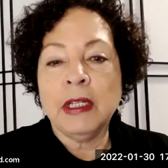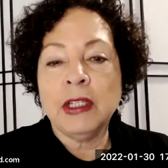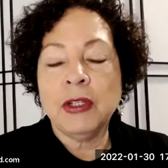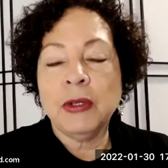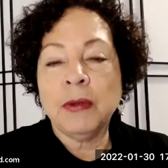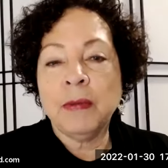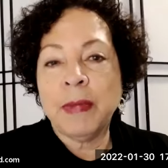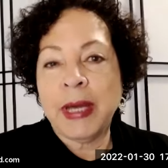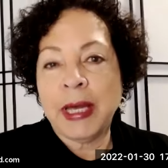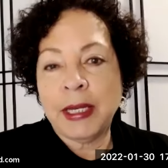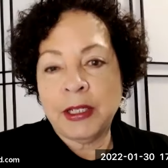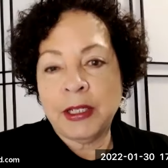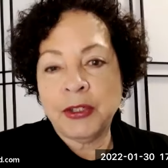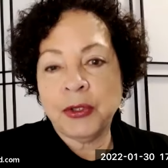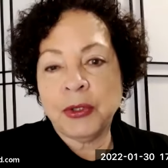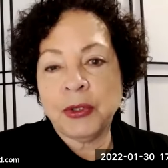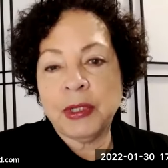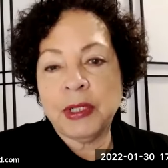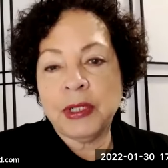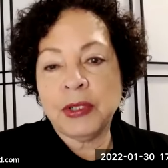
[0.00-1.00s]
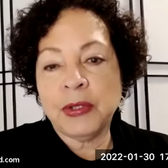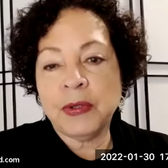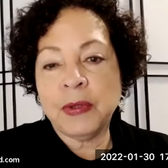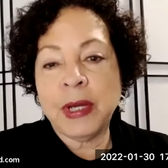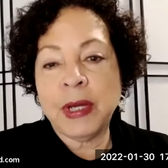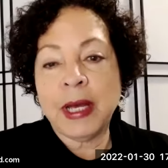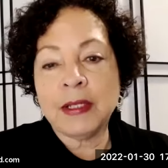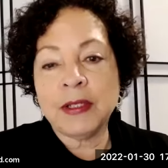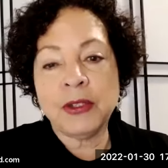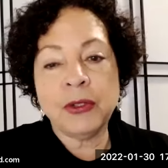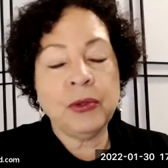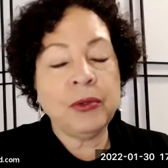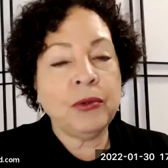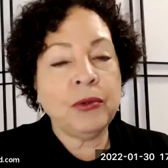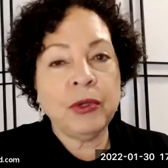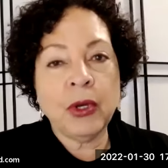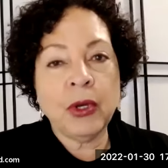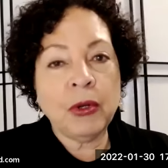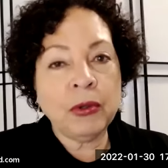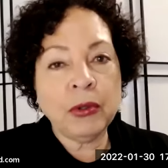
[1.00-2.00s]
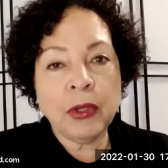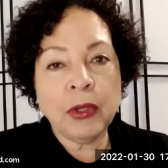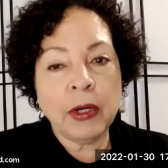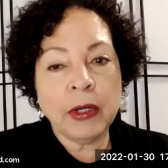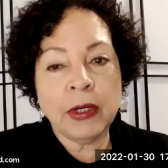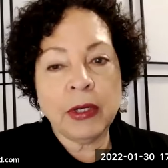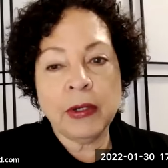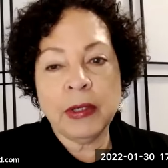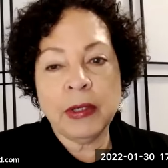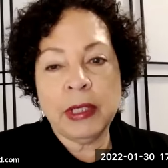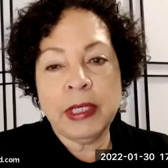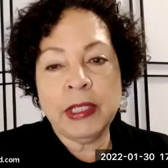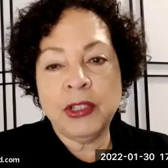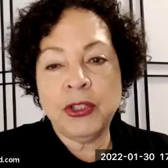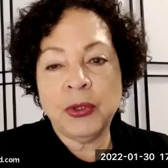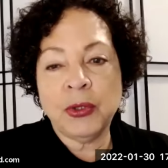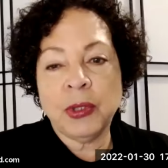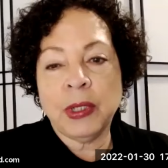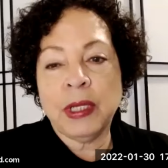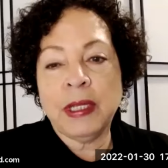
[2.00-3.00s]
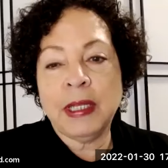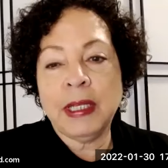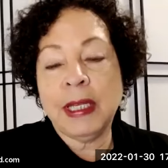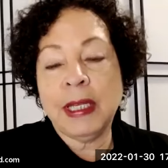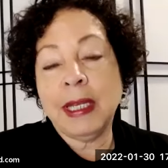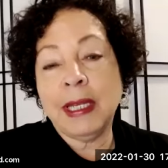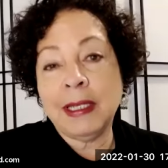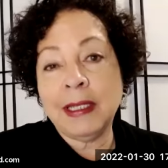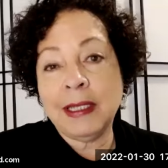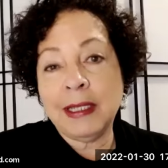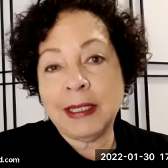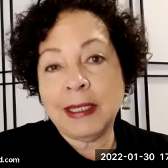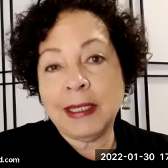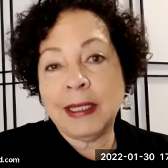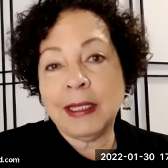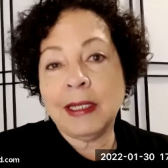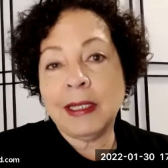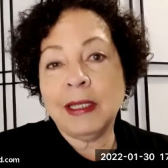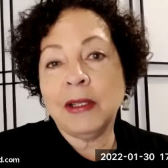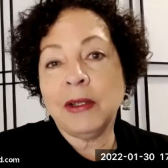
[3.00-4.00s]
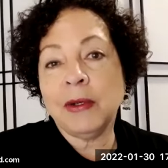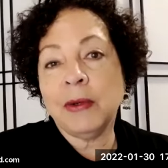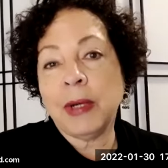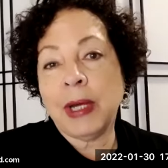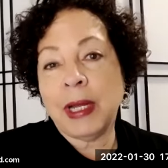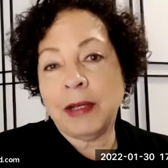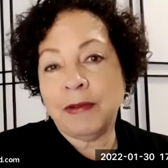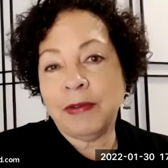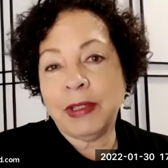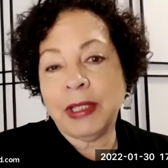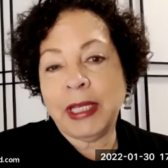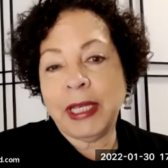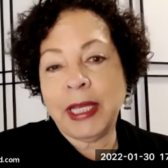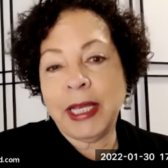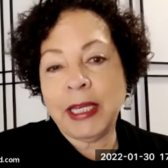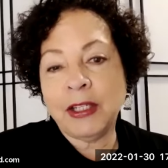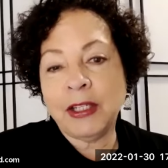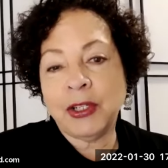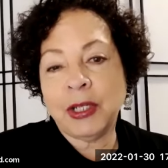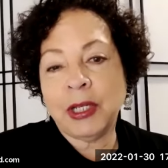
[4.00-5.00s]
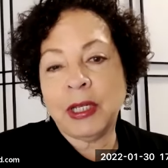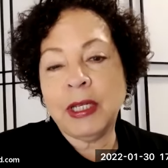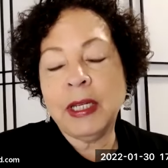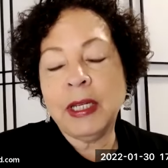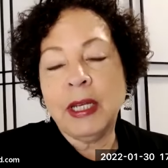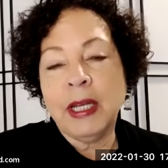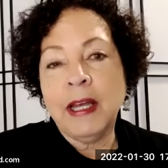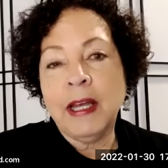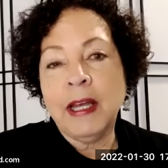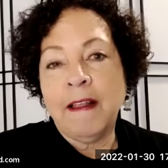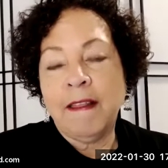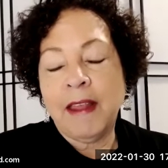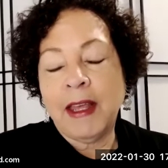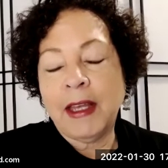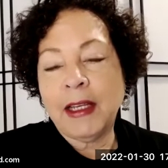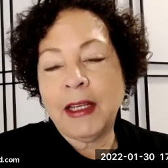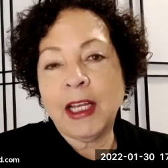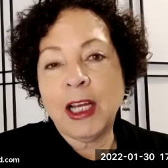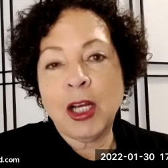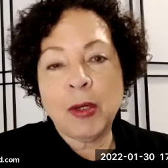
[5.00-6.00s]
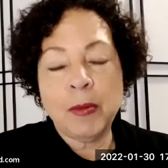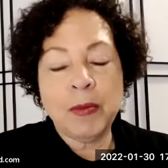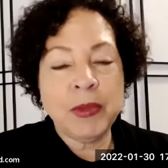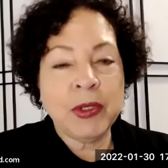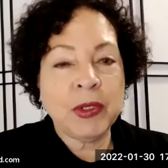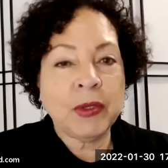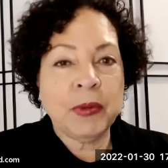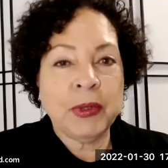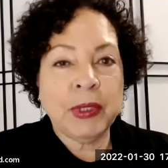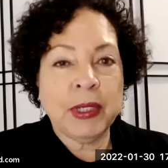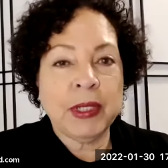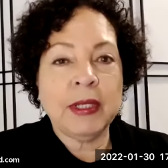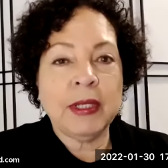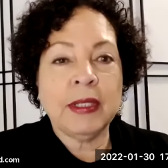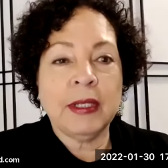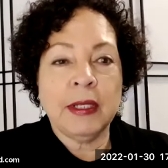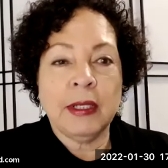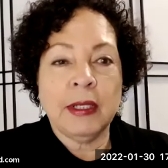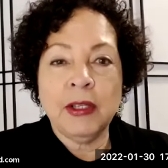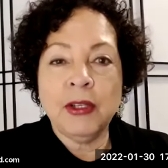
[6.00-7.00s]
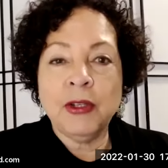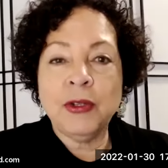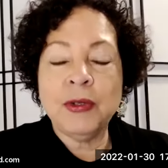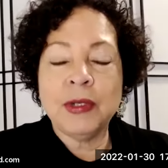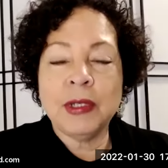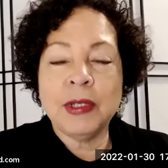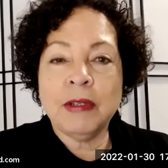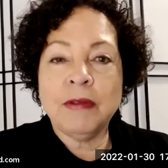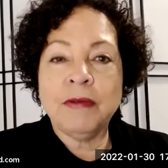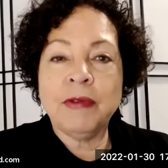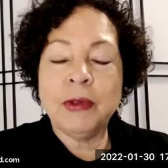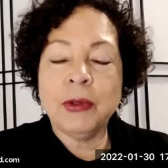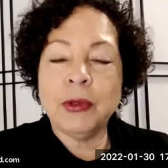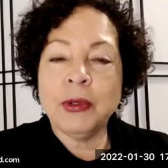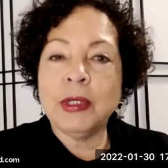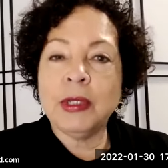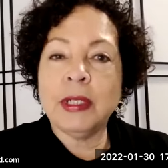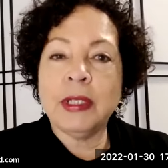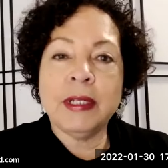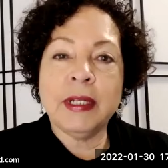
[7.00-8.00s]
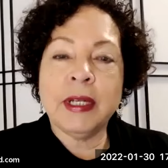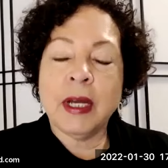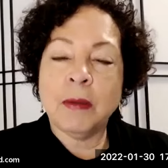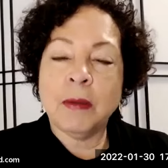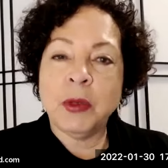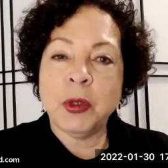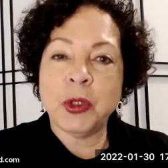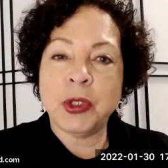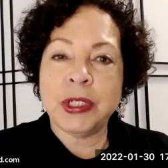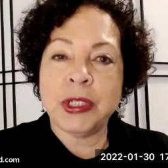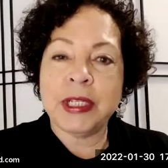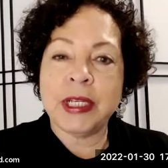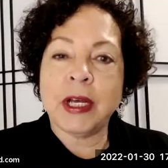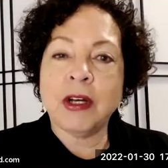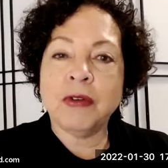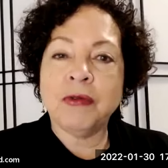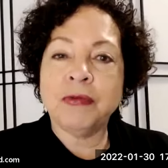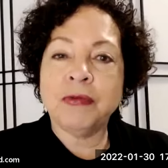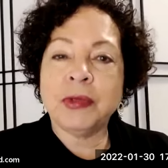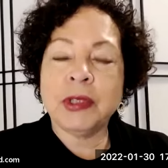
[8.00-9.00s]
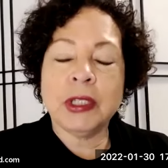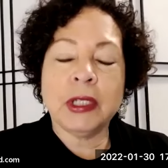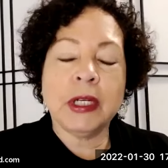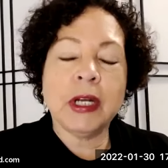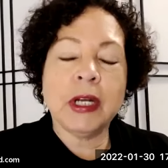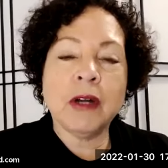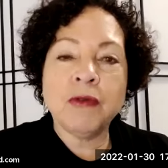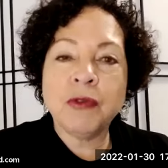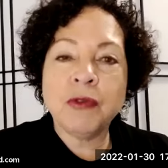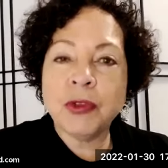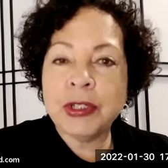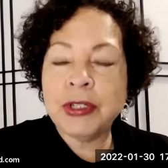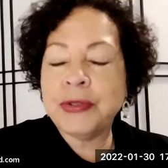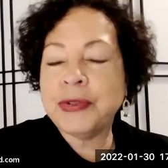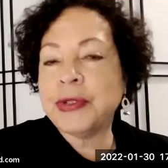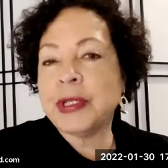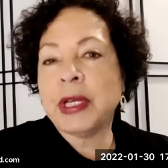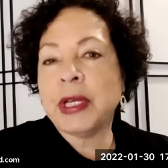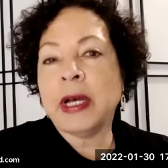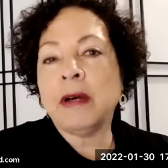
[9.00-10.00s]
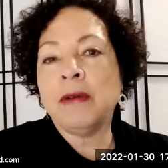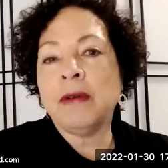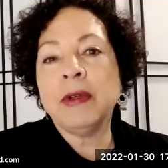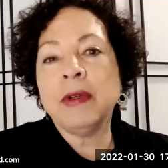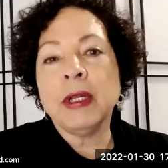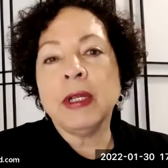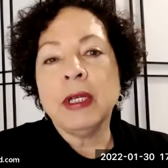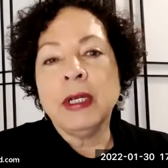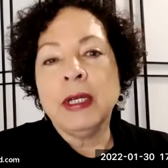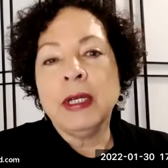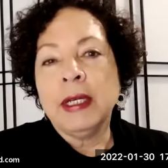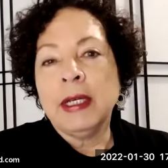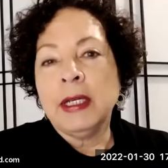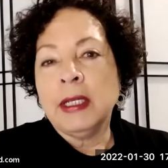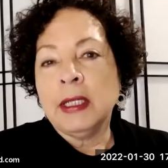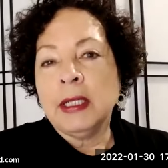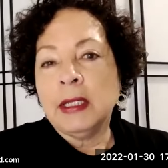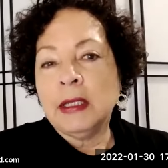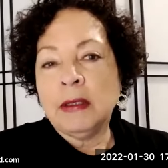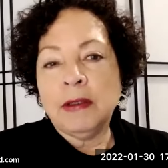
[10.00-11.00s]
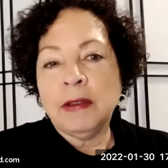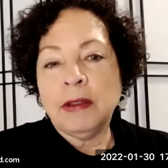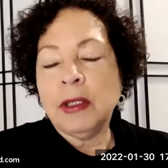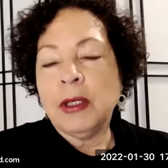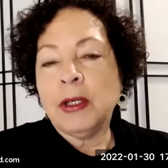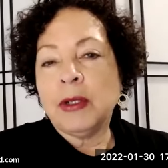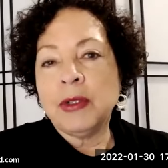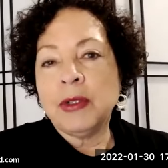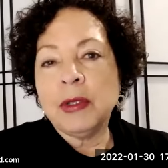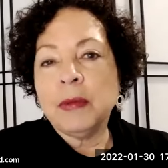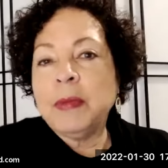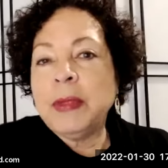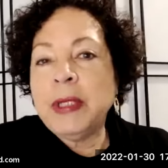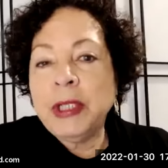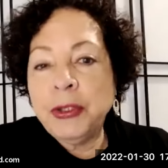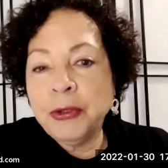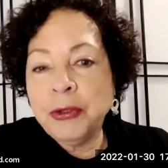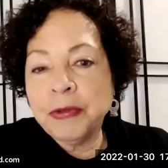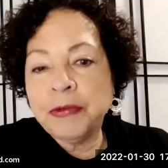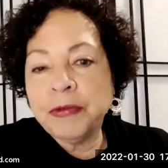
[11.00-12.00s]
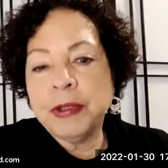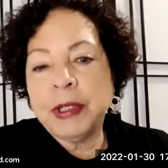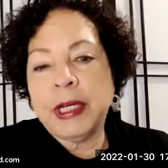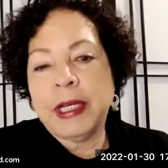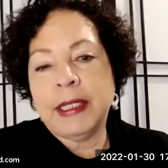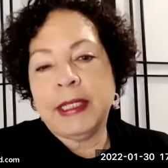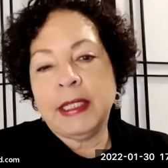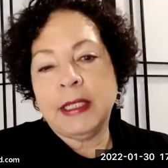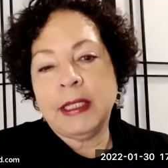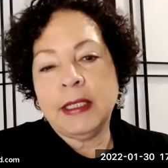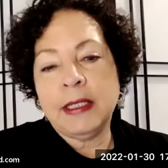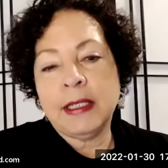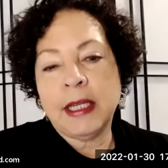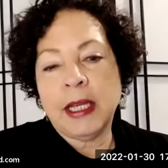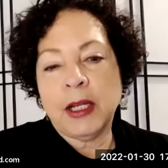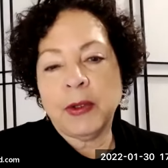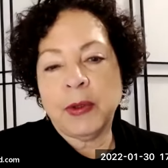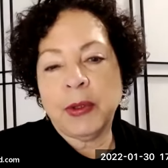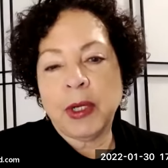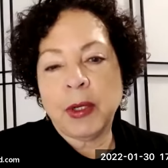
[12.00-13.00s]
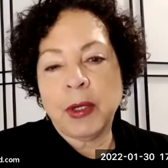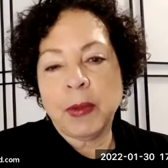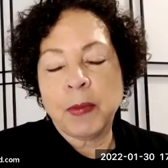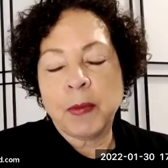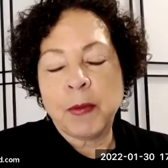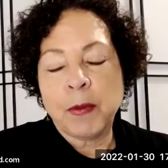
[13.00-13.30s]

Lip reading: to manage your distress, you'd no longer enjoy the instant gratification that comes with using food to numb yourself, to comfort yourself, to be your friend, etc.